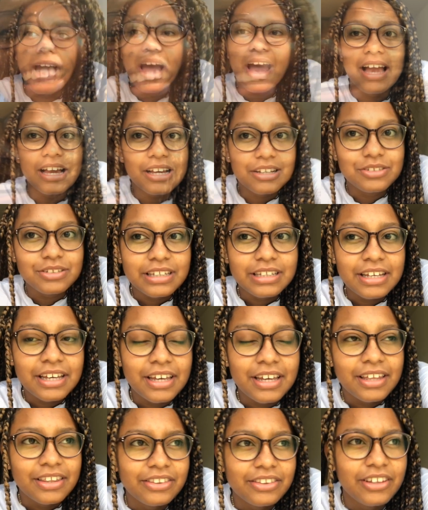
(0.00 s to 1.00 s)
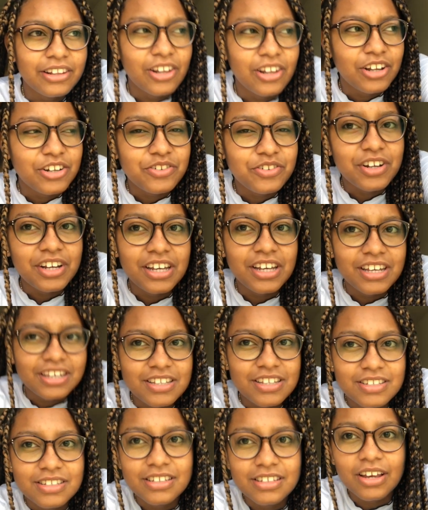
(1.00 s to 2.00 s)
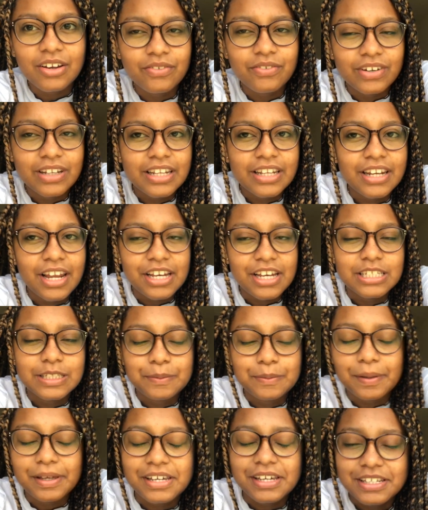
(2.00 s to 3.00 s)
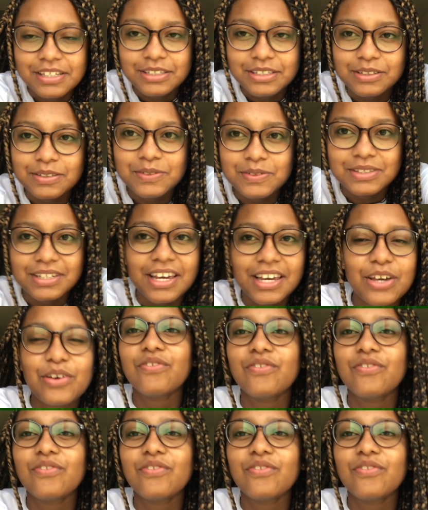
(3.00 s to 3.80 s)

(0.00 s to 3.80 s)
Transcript: Actually, the laundry is a really nice place to take a